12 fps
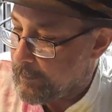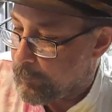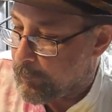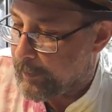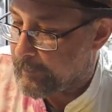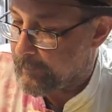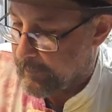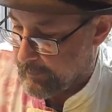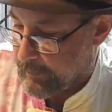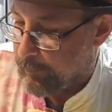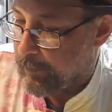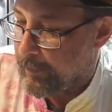Wait till a
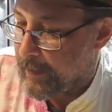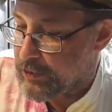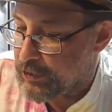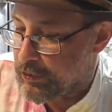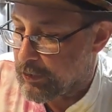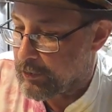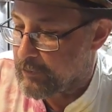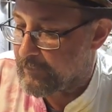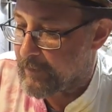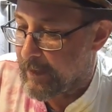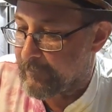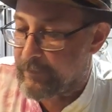little more of that sugar
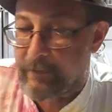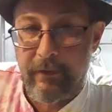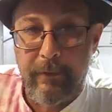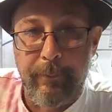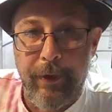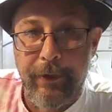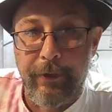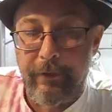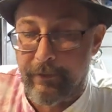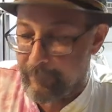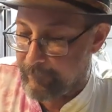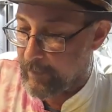dissolves into the butter
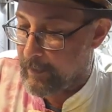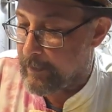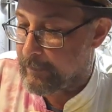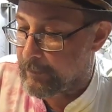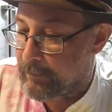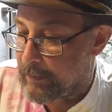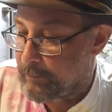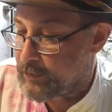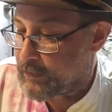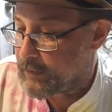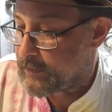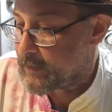and the cream
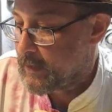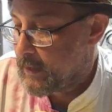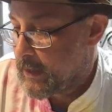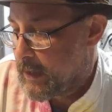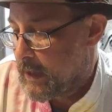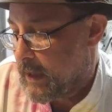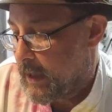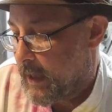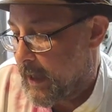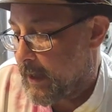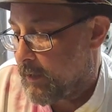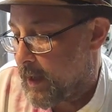cheese.
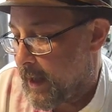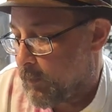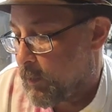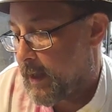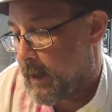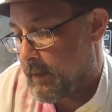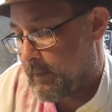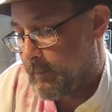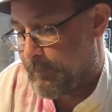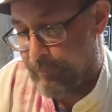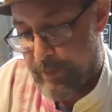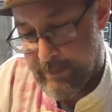I don't want to
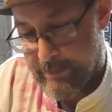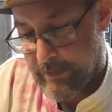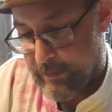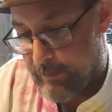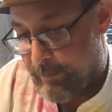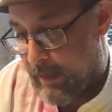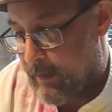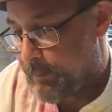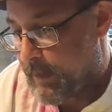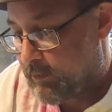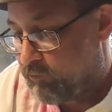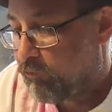basically make a
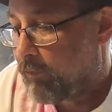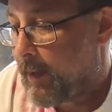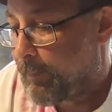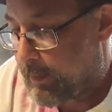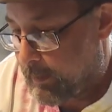big drip,